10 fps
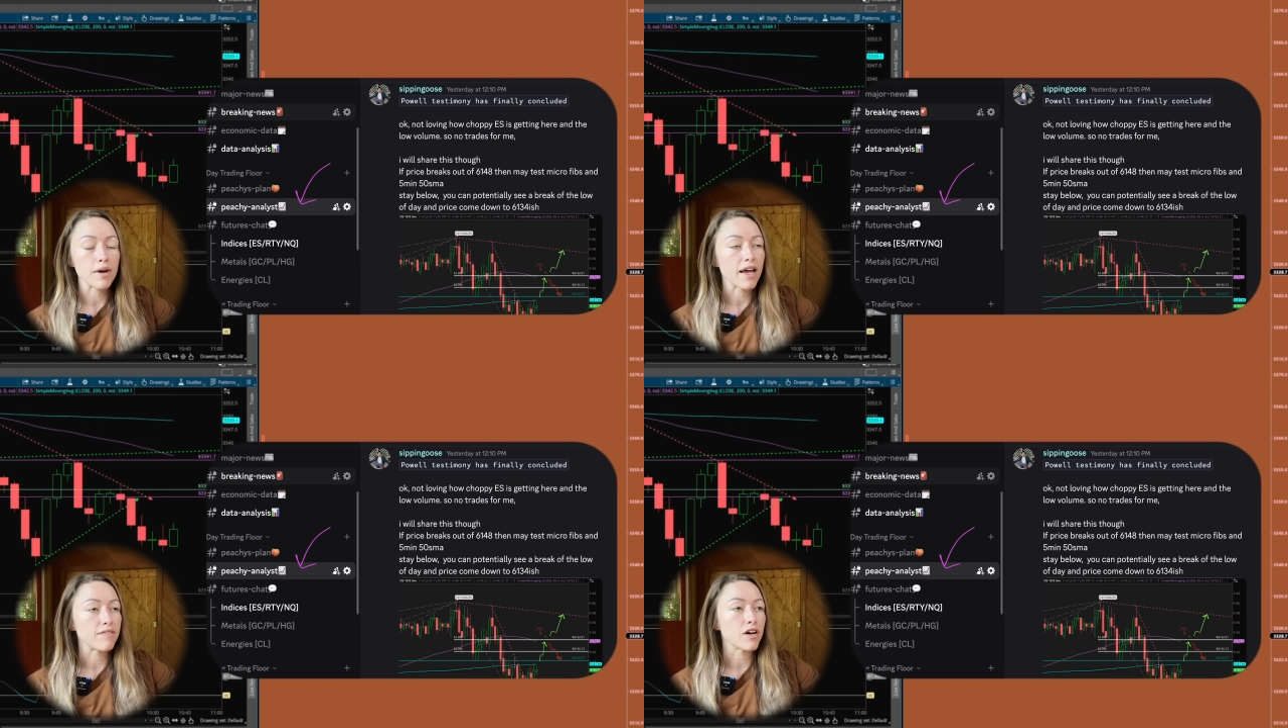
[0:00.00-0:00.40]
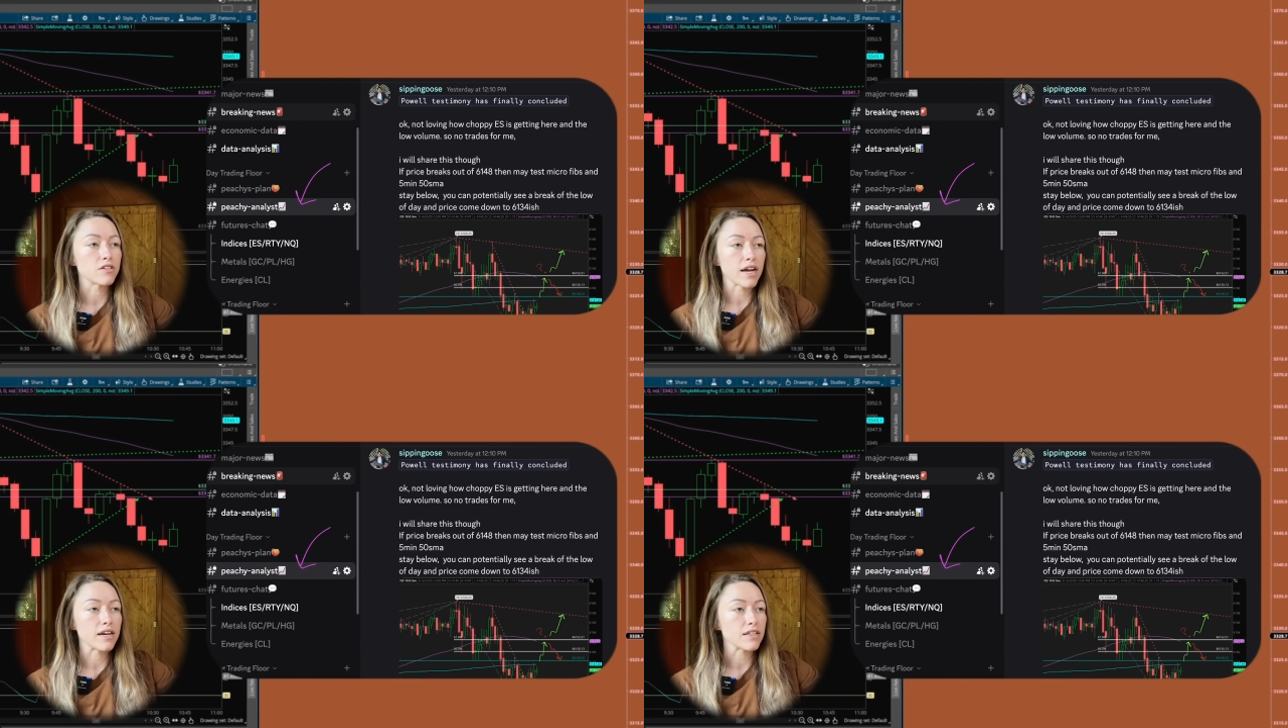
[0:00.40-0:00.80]
I have
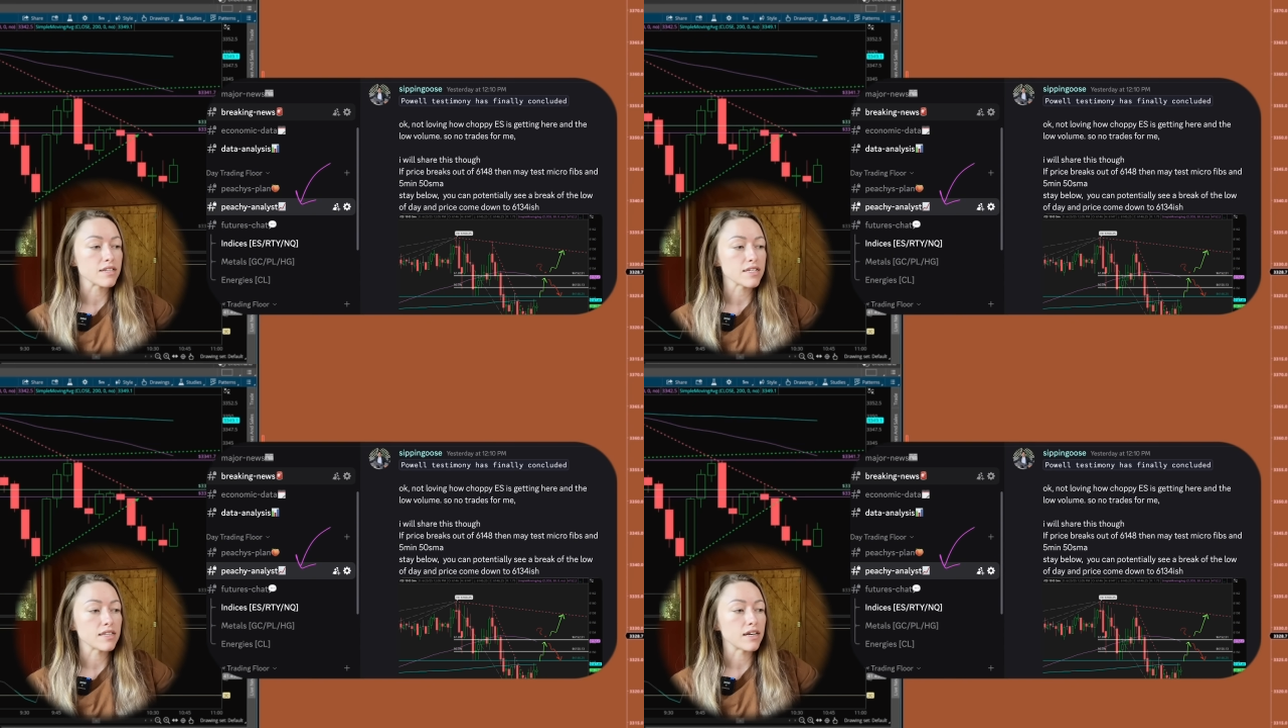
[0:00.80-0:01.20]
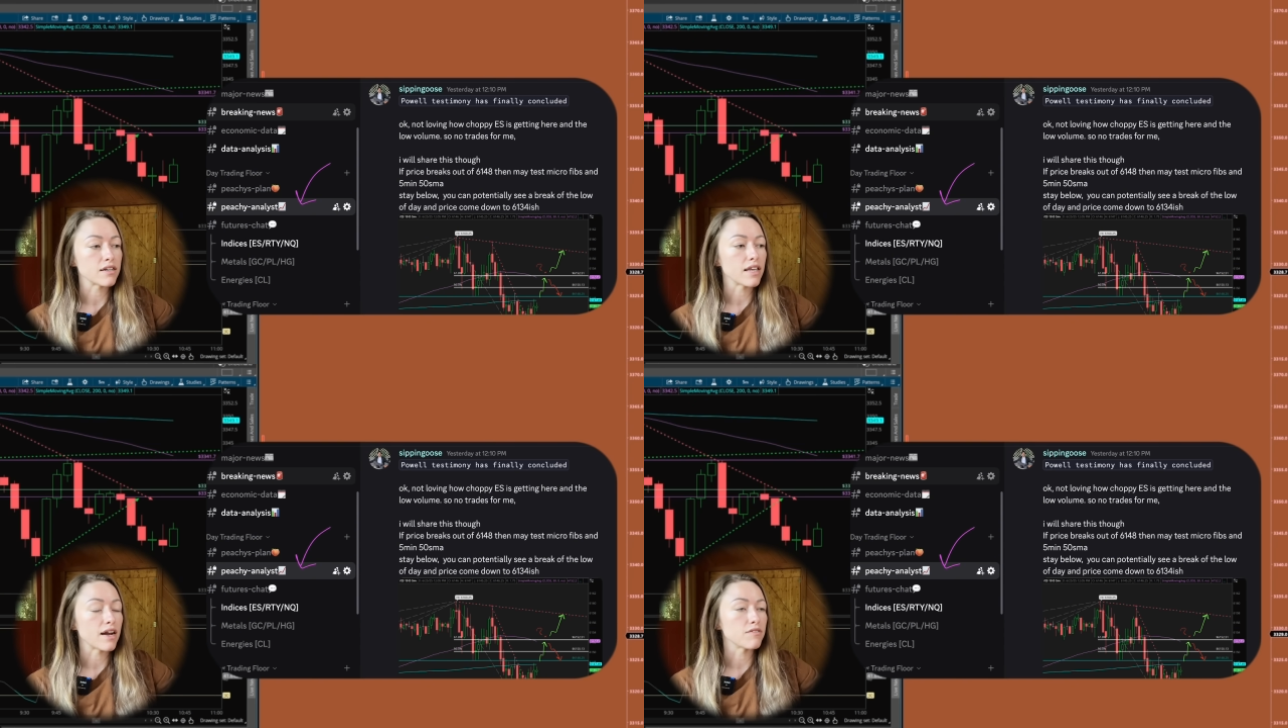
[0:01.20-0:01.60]
other analysts in
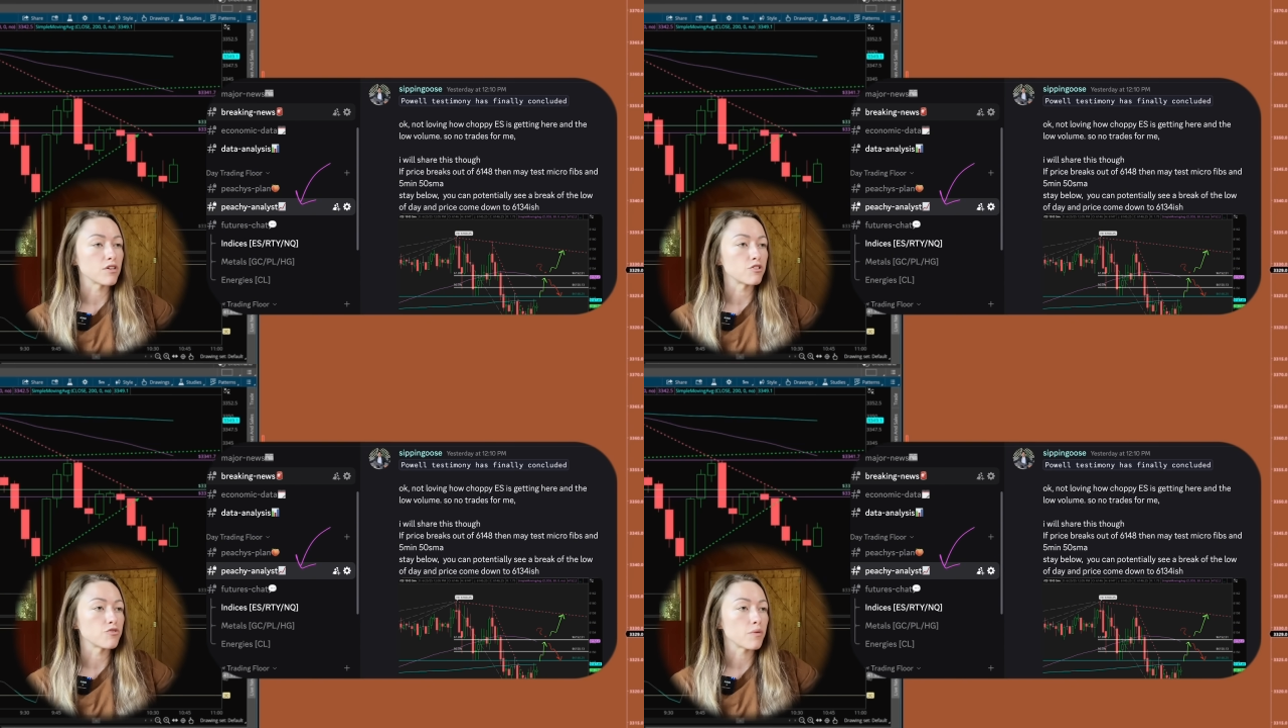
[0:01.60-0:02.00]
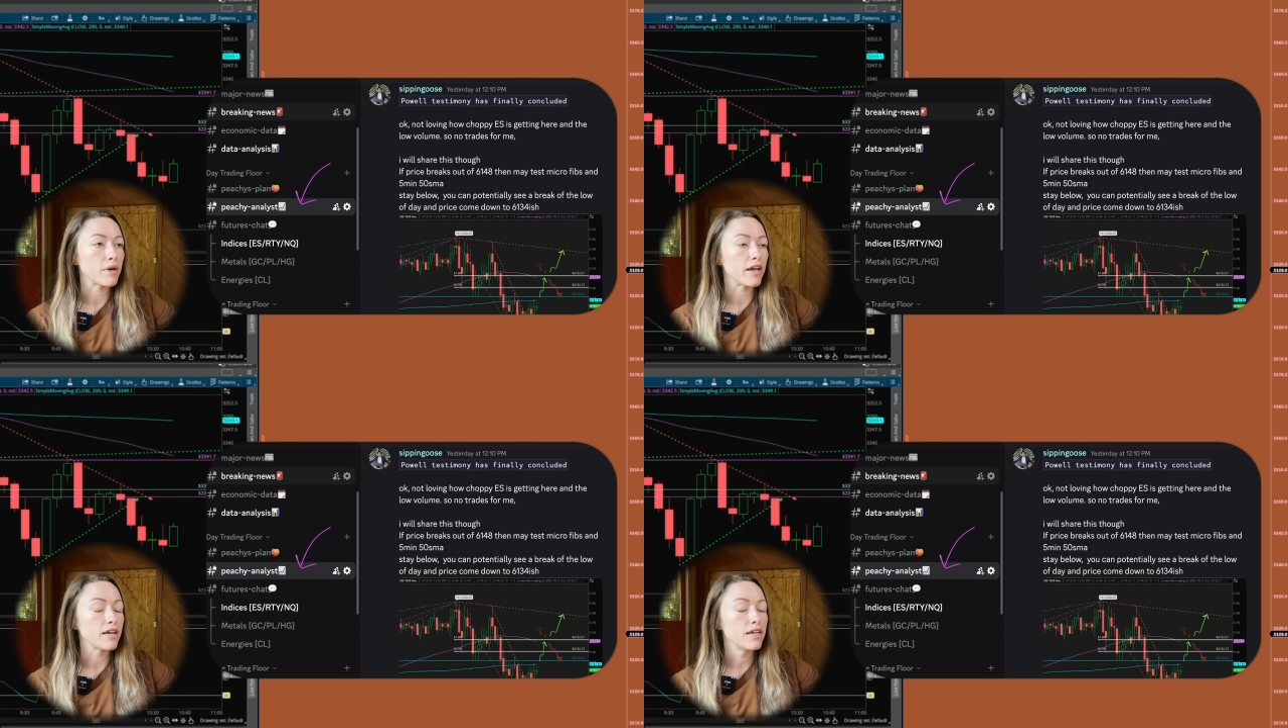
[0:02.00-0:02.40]
there that have learned from
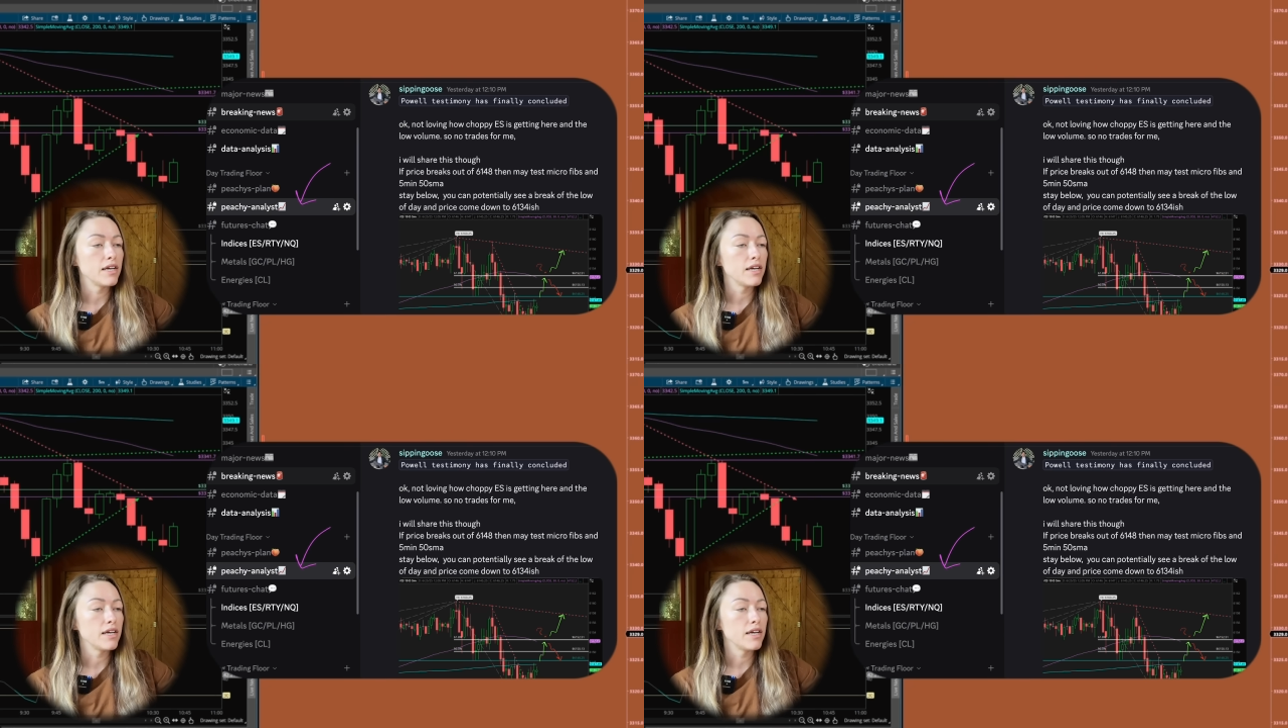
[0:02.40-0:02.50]
me.